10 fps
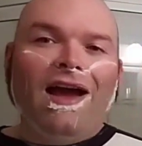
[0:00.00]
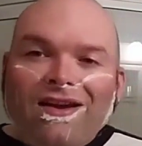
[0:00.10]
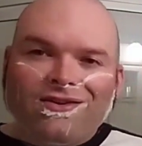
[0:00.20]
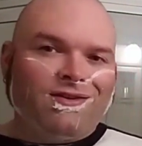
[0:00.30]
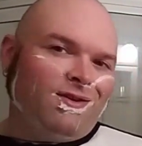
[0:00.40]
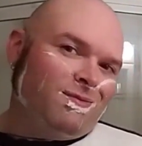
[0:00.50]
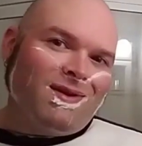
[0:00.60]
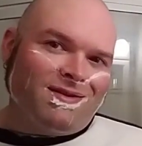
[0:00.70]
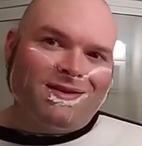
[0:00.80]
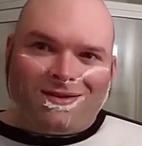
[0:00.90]
I usually don't
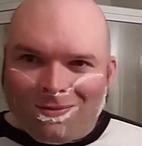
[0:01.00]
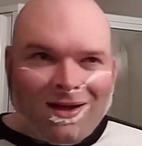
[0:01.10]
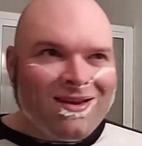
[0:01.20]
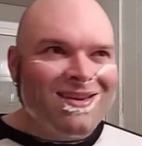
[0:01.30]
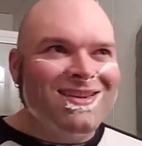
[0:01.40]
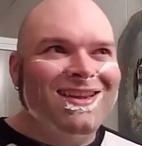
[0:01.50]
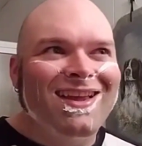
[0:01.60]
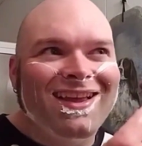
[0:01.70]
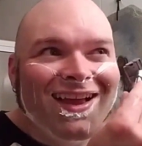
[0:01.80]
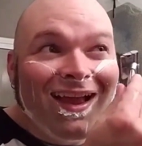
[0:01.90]
spend
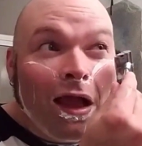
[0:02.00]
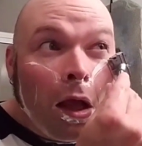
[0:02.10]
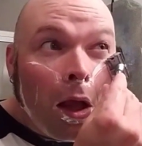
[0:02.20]
$60.